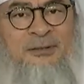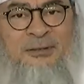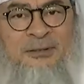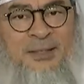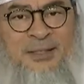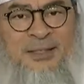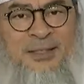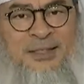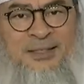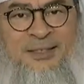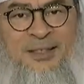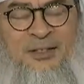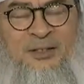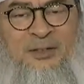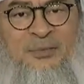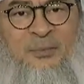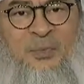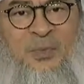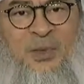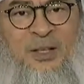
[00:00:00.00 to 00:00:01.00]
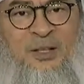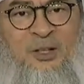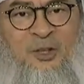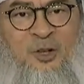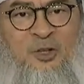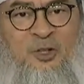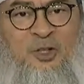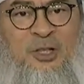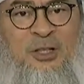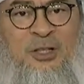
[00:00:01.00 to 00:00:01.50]
This is not
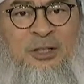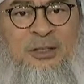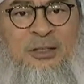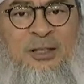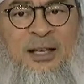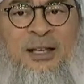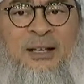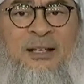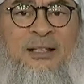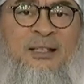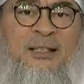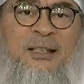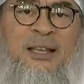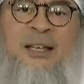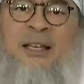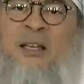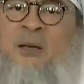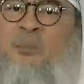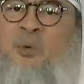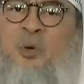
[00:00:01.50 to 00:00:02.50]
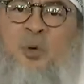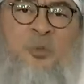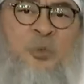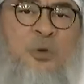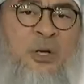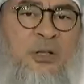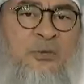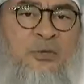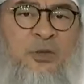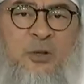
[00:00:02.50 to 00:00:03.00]
logical and it's
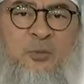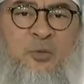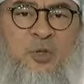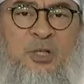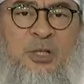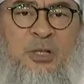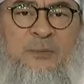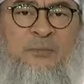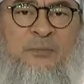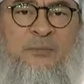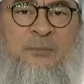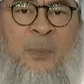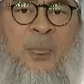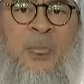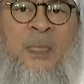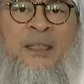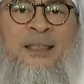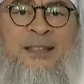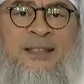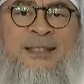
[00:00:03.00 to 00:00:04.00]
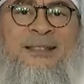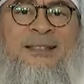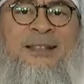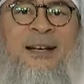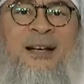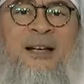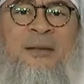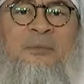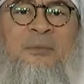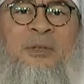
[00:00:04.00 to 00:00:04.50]
inappropriate for a Muslim. This
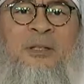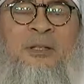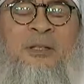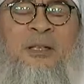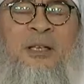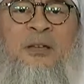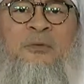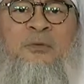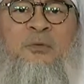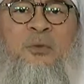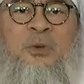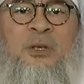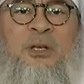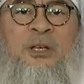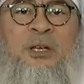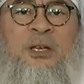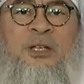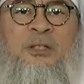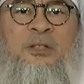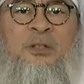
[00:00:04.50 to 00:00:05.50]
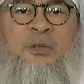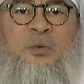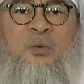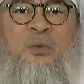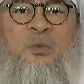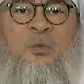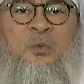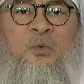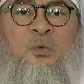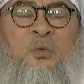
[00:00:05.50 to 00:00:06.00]
time, if it
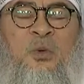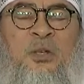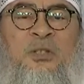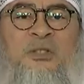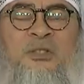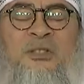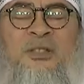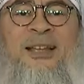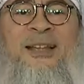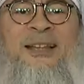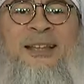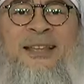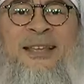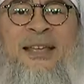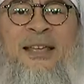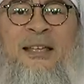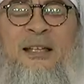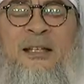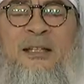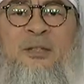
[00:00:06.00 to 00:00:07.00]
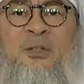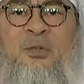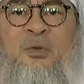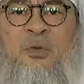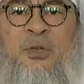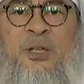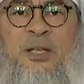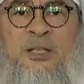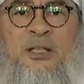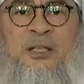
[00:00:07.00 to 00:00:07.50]
was dedicated
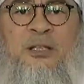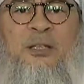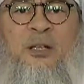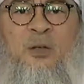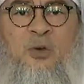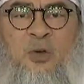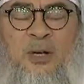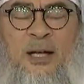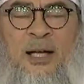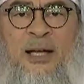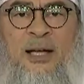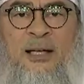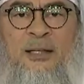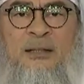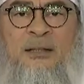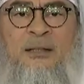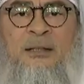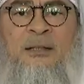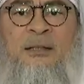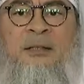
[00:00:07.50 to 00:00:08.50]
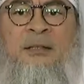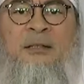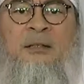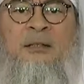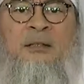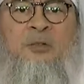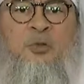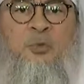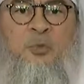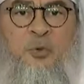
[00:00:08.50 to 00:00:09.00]
to reading the Quran,
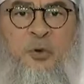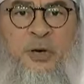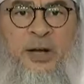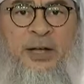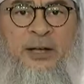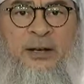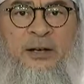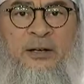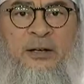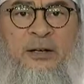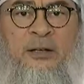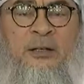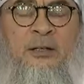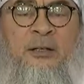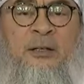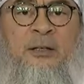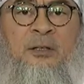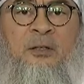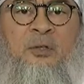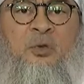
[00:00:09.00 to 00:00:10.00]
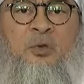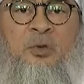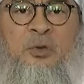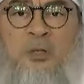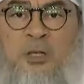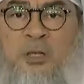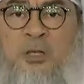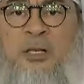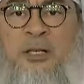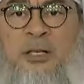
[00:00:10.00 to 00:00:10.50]
to prayer, to
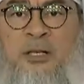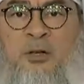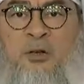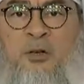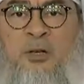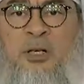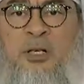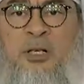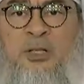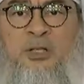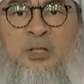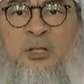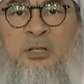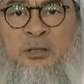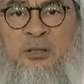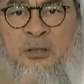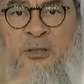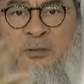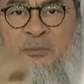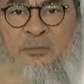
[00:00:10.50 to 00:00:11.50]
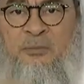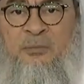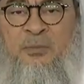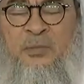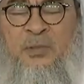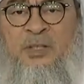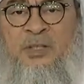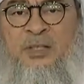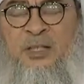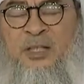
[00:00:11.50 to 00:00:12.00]
learning your religion,
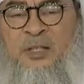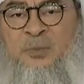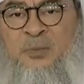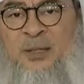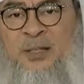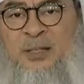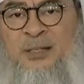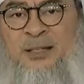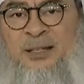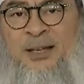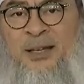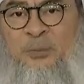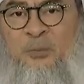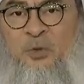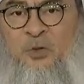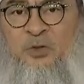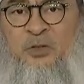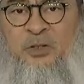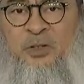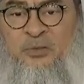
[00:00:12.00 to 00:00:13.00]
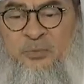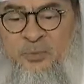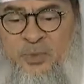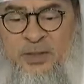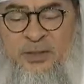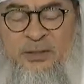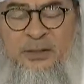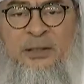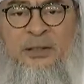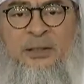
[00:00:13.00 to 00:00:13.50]
in 6 months' time you would have
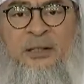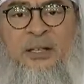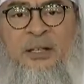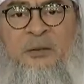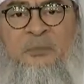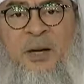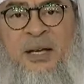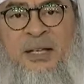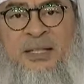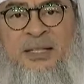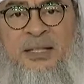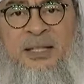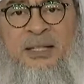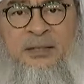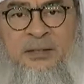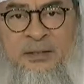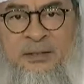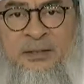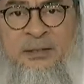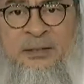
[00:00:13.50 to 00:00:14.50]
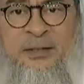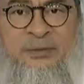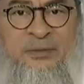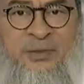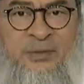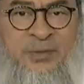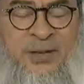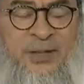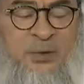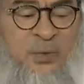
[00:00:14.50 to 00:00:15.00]
been in my seat
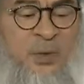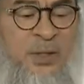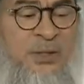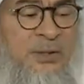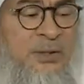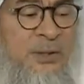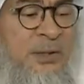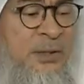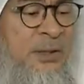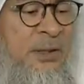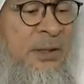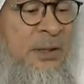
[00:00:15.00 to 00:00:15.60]
giving fatwas.